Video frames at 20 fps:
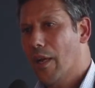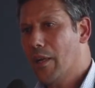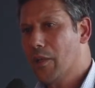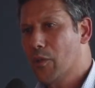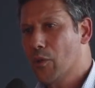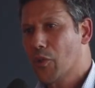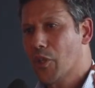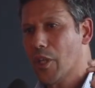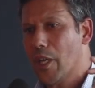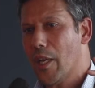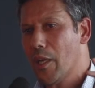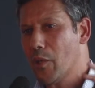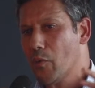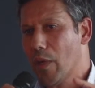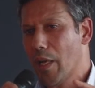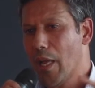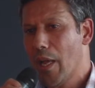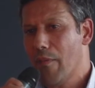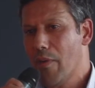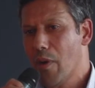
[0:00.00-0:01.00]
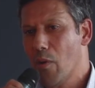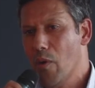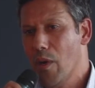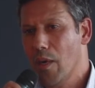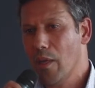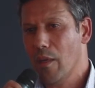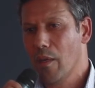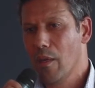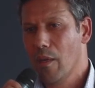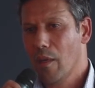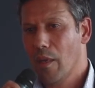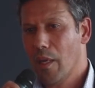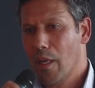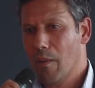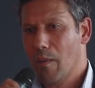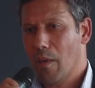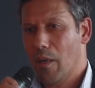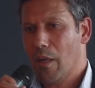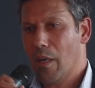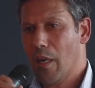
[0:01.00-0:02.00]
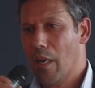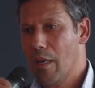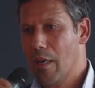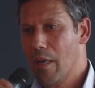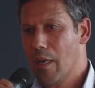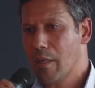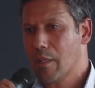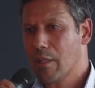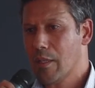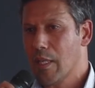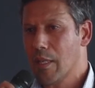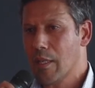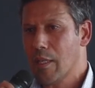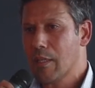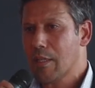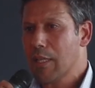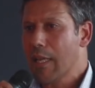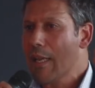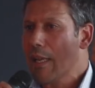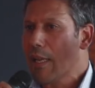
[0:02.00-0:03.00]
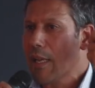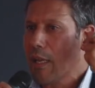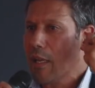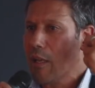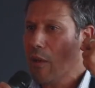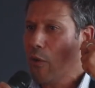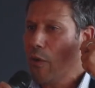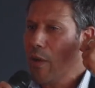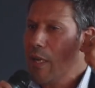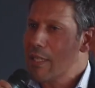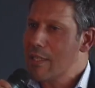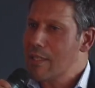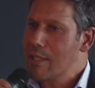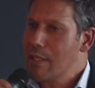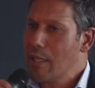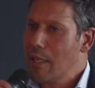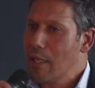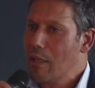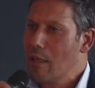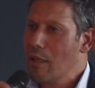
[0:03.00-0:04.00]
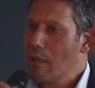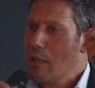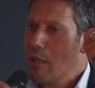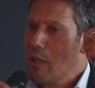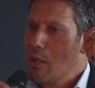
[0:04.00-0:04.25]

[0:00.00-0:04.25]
I need to share it with everyone, you know, and thinking on listening